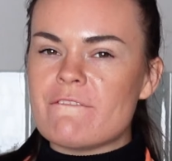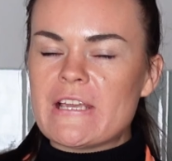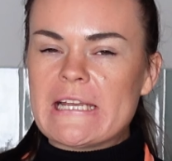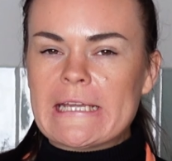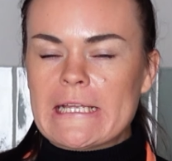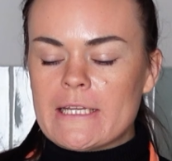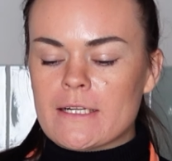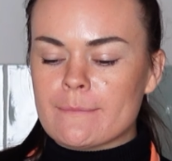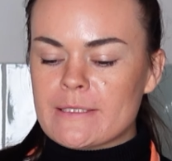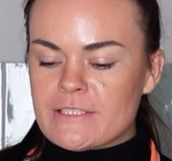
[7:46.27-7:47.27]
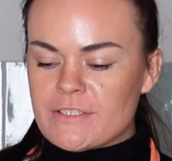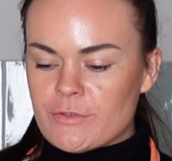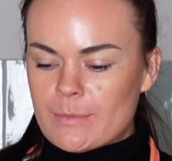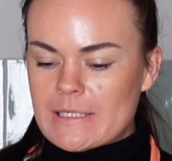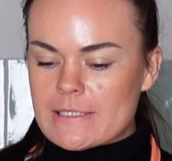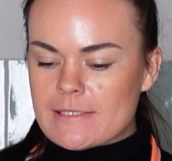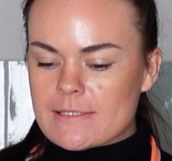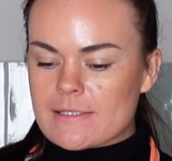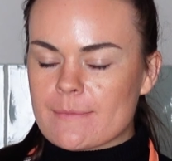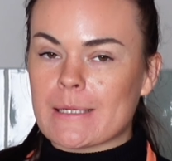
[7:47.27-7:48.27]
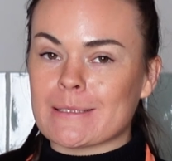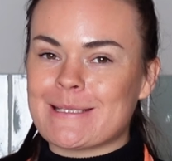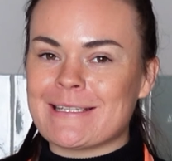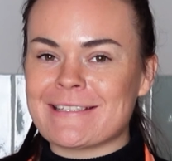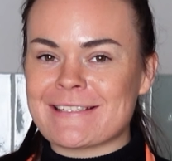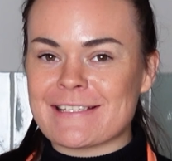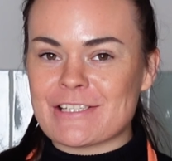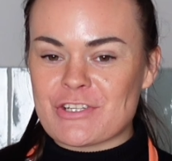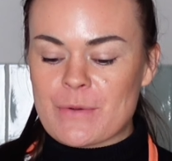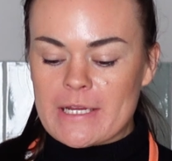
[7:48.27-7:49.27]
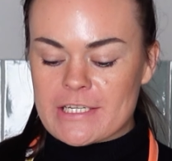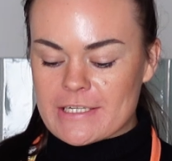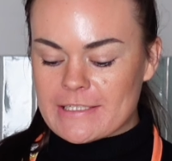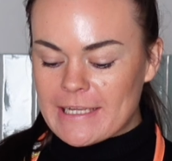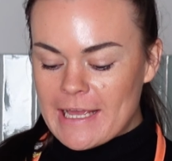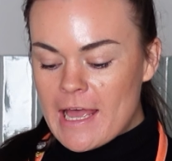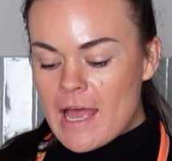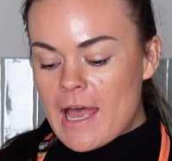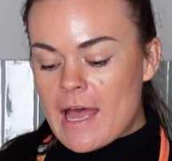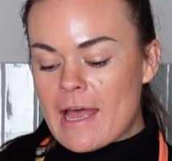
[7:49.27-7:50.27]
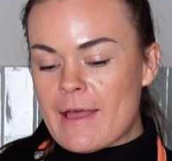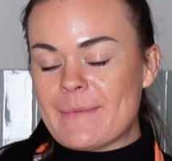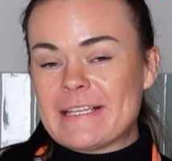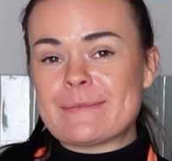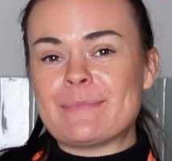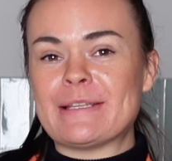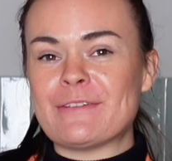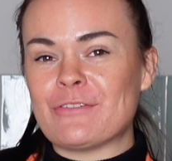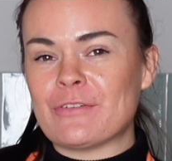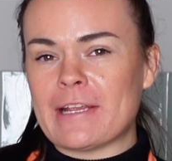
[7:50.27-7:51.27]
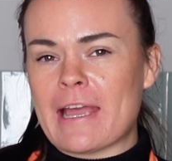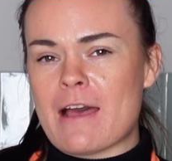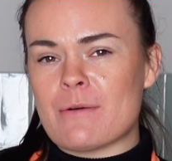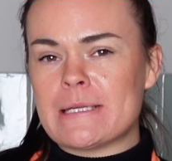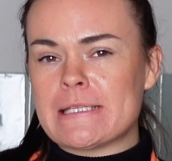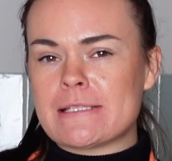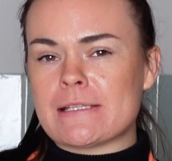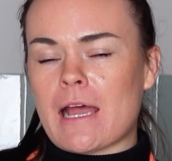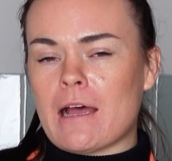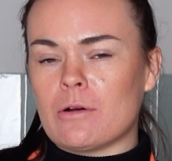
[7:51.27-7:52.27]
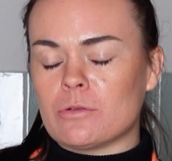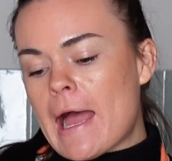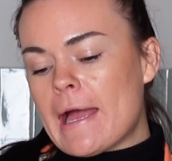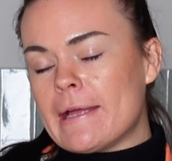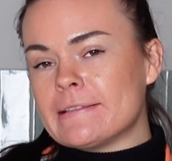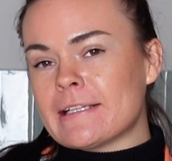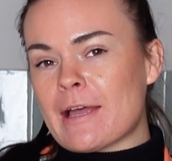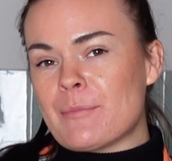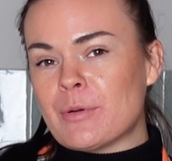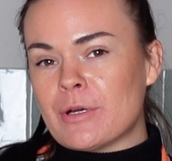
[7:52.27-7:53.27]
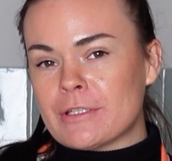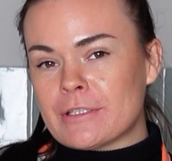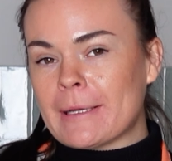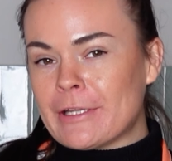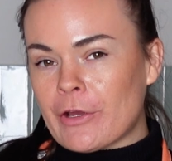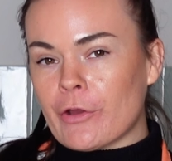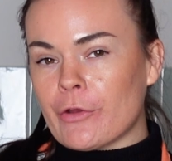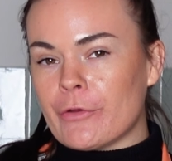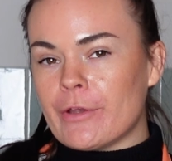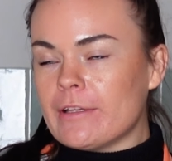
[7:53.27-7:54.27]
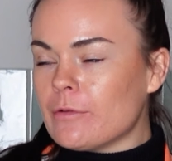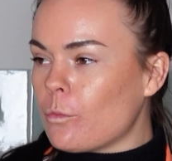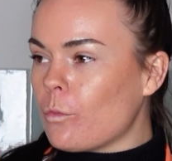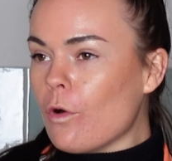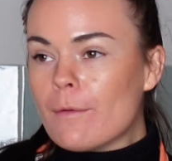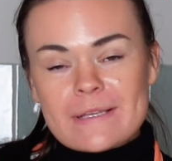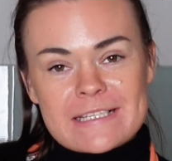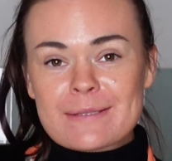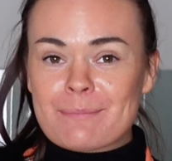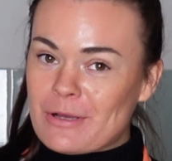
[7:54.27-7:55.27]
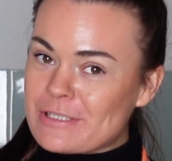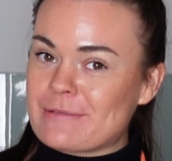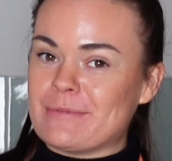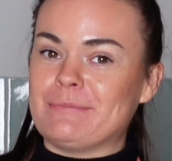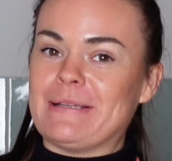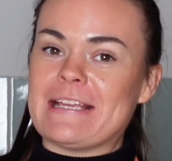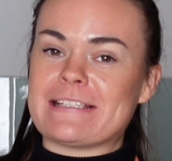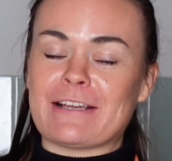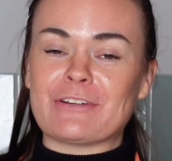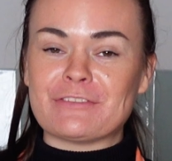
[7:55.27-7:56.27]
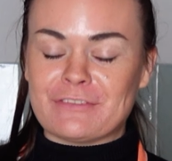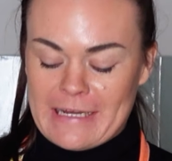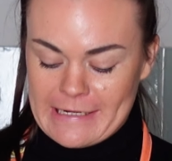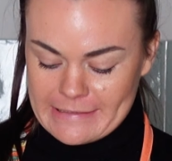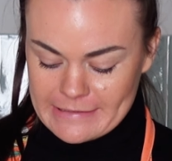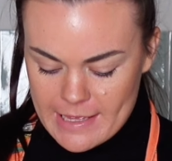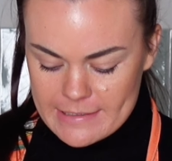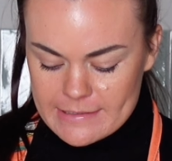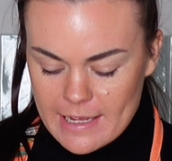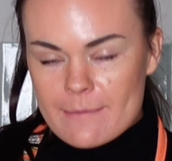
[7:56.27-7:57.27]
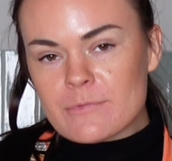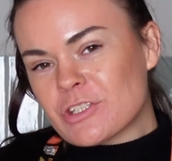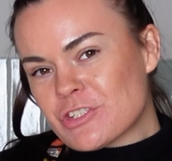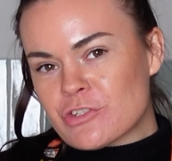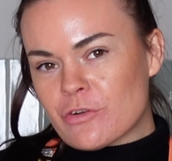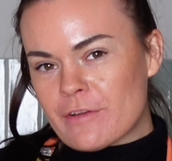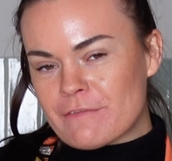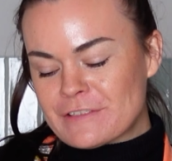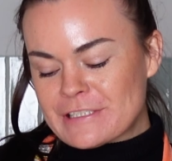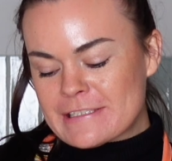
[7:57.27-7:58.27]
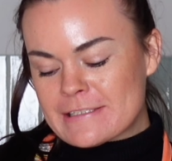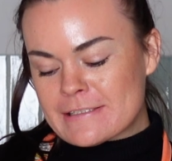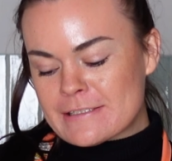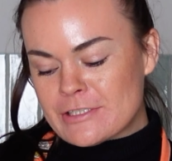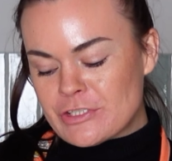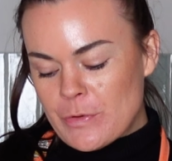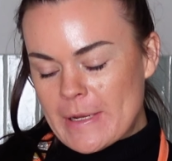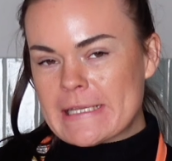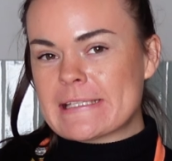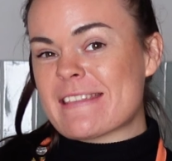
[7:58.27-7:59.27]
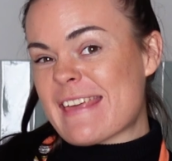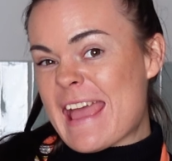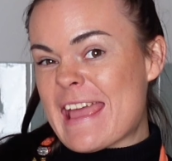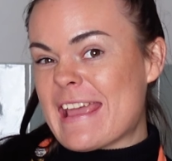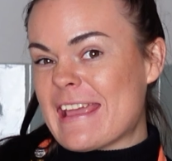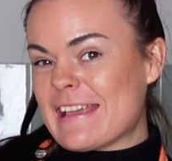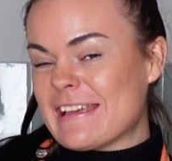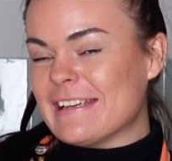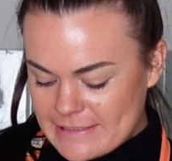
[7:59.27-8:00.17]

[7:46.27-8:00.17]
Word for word: I'm feeling a little bit dubious about the situation. Um, it's been three hours now and I put my dough in the warmest possible place I could find and I'm not sure if it's doing its thing.